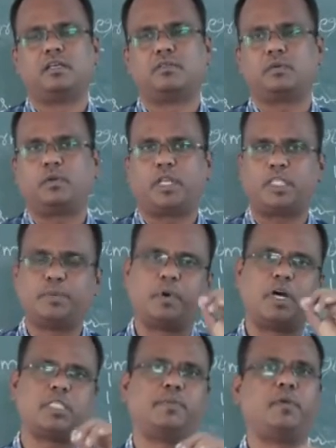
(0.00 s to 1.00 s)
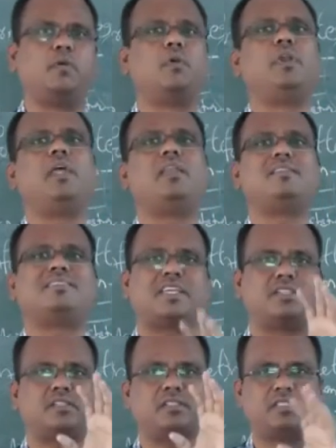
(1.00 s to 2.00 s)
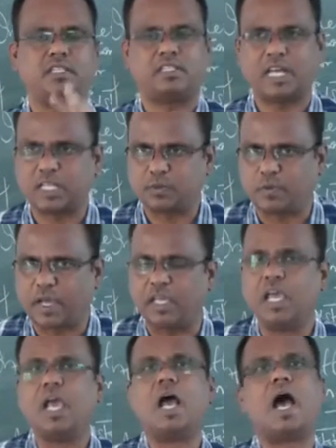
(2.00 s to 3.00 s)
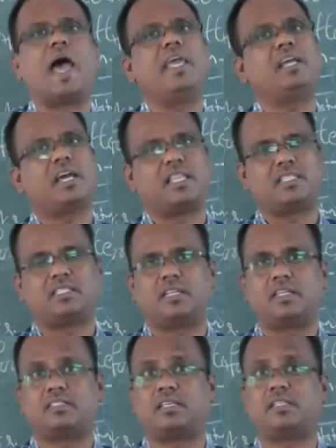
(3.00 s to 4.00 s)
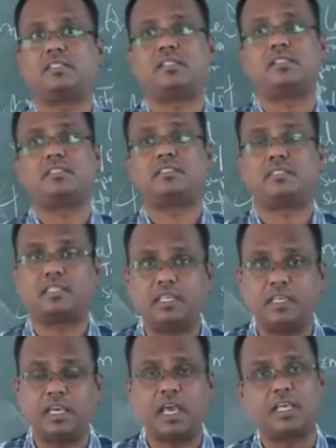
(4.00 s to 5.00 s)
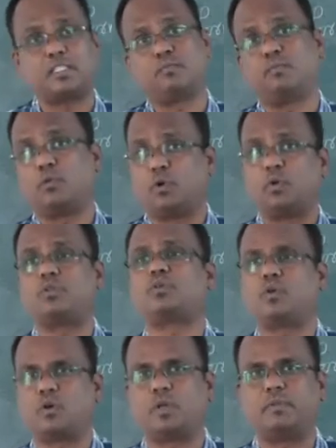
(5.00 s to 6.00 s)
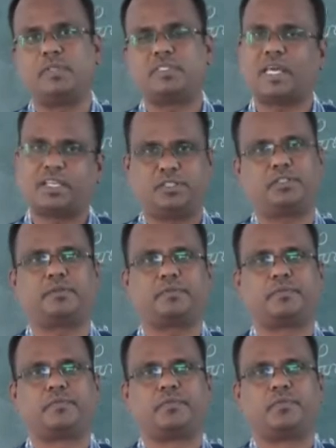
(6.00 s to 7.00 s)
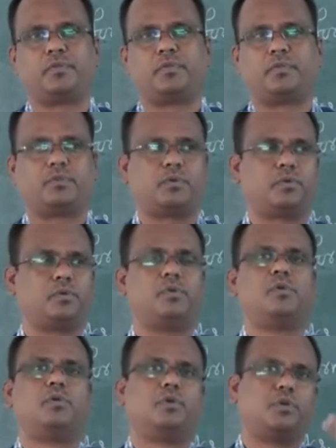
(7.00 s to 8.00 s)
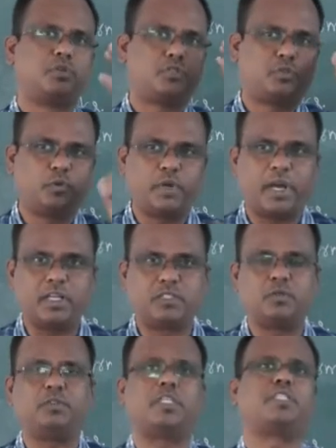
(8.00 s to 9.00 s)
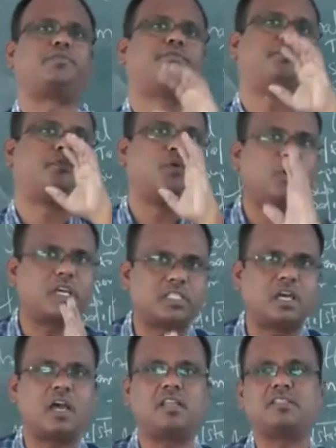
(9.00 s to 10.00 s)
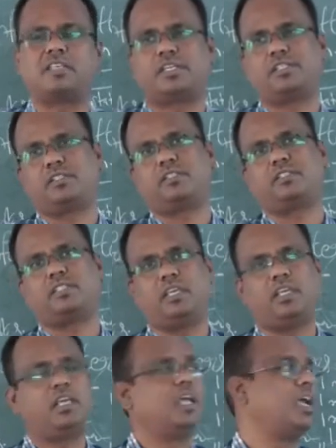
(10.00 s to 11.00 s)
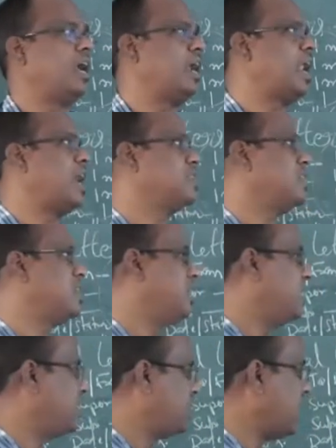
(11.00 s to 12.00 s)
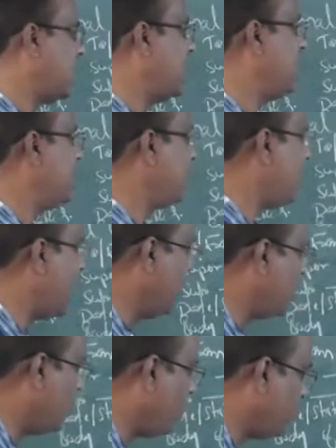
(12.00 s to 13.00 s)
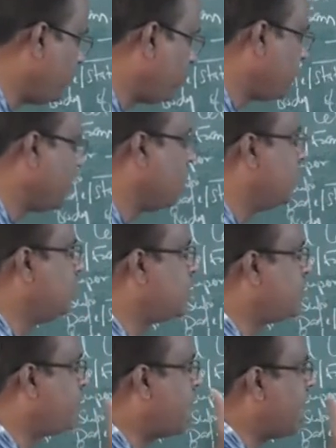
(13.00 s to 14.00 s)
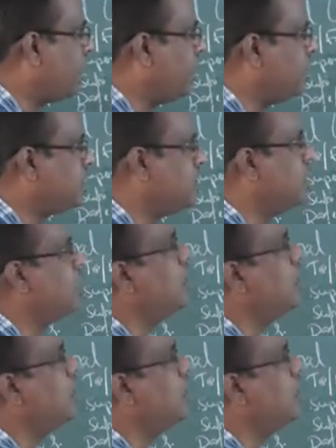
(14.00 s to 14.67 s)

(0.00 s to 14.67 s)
So it is possible only in section C. That's why I consider section C as more scoreable section. So students, you just focus on section C, and as I said a little while ago, you just practice.